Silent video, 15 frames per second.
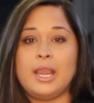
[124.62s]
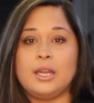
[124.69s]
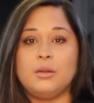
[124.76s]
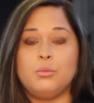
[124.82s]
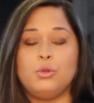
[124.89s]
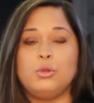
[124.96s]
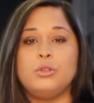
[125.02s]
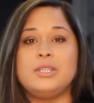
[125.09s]

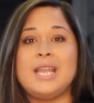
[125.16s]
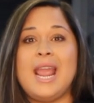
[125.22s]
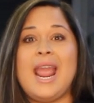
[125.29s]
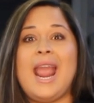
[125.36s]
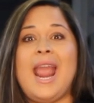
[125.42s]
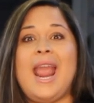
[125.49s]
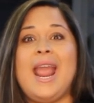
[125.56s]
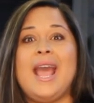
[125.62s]
animals
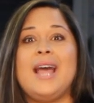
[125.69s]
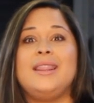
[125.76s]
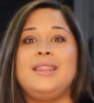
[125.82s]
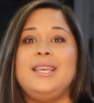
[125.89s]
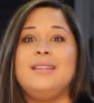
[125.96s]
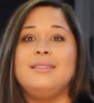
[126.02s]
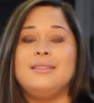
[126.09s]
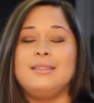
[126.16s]
and
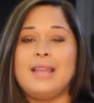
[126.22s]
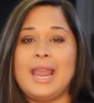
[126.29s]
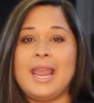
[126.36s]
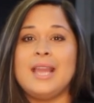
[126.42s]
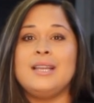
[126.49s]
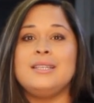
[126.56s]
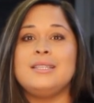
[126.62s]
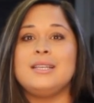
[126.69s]
the
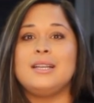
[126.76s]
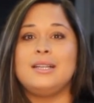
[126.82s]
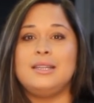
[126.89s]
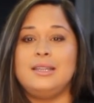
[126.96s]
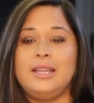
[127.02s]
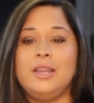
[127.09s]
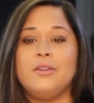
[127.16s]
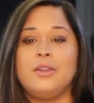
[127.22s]
land
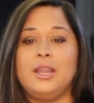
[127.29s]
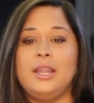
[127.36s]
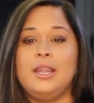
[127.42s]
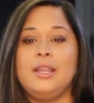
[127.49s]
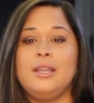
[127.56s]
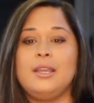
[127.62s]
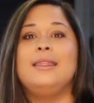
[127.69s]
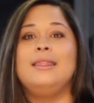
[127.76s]

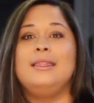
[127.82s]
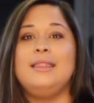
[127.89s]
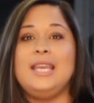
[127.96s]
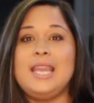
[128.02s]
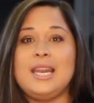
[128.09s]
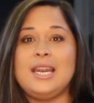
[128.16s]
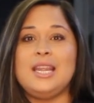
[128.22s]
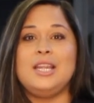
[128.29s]
clearing
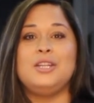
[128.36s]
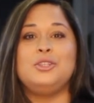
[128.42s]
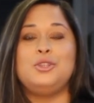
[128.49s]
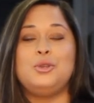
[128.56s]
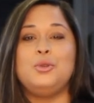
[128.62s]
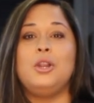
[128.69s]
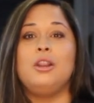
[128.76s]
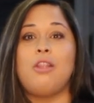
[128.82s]
leading
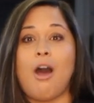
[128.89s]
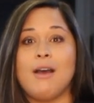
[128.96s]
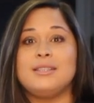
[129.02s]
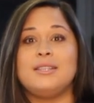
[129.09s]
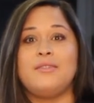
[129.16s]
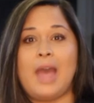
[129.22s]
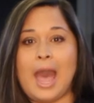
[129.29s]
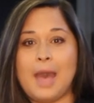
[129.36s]
to the
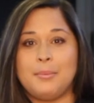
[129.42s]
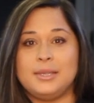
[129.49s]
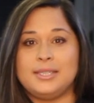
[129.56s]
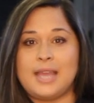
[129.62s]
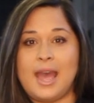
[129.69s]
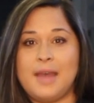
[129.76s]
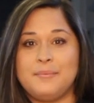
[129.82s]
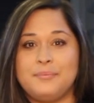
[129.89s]
loss of
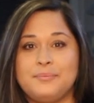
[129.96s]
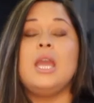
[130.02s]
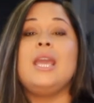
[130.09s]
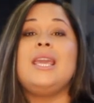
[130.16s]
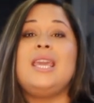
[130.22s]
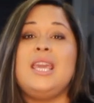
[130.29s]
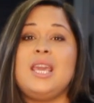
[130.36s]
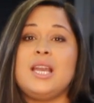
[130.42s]
habitat.
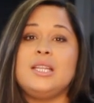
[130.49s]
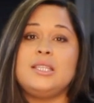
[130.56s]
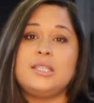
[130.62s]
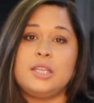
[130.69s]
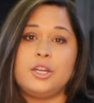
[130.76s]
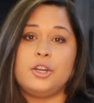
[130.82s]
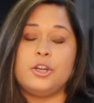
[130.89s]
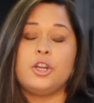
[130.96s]
He
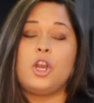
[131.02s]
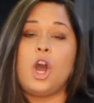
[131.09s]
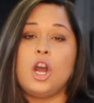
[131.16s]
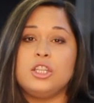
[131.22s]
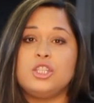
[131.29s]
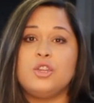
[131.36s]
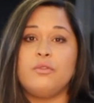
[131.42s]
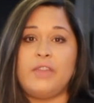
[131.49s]
considered
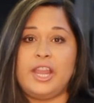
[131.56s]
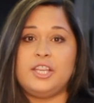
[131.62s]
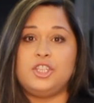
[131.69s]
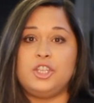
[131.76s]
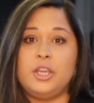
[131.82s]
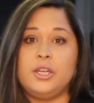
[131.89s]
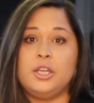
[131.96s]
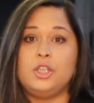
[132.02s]

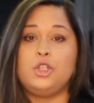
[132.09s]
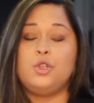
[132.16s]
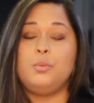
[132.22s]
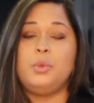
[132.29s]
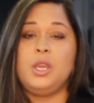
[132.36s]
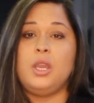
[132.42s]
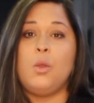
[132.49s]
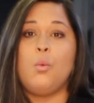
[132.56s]
conservation to
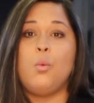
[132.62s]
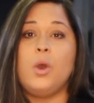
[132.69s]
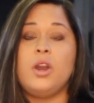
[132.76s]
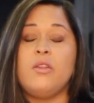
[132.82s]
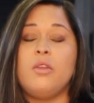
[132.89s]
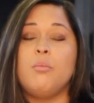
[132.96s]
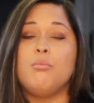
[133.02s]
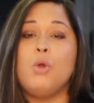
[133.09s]
be one
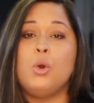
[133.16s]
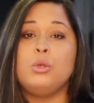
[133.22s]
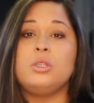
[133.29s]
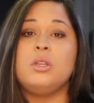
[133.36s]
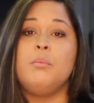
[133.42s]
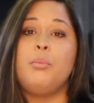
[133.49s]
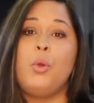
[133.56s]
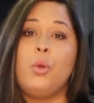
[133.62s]
of the
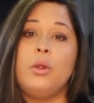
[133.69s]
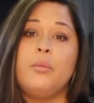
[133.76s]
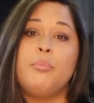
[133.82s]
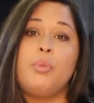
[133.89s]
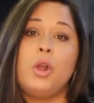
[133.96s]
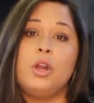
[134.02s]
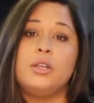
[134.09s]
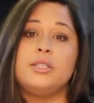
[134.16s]
most
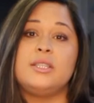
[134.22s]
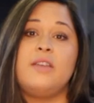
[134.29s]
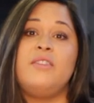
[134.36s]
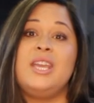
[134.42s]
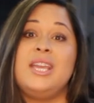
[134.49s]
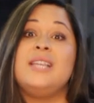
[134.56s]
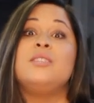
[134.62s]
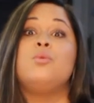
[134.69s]
important parts of
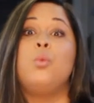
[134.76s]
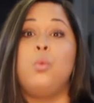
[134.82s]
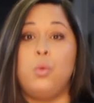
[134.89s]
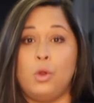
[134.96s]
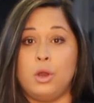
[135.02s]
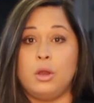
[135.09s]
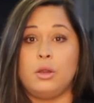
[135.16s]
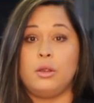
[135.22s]
his
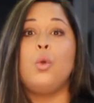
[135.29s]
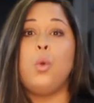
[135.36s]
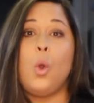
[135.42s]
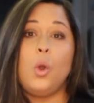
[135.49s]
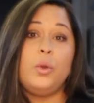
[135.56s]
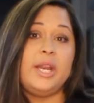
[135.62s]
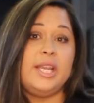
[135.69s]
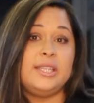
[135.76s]
work.
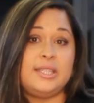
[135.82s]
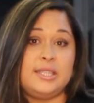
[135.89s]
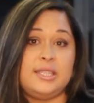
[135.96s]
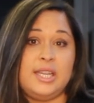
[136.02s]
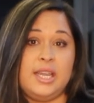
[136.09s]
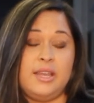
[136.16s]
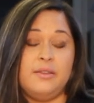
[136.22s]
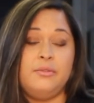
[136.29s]
Quoting
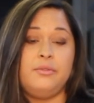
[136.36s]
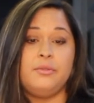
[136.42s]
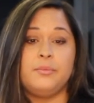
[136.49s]
Steve,